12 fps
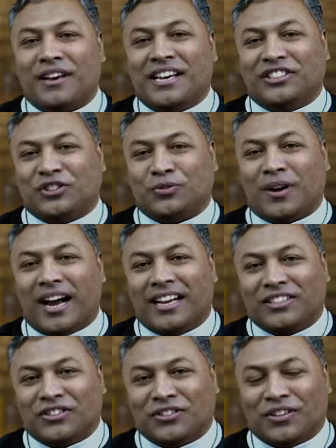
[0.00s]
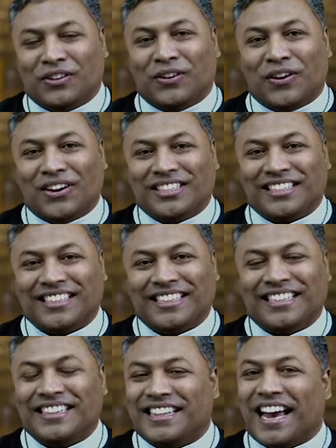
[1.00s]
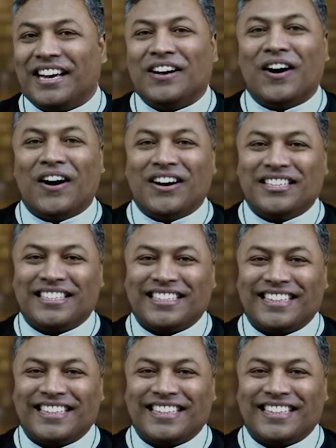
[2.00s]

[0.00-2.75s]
Israel to the Lord, their God.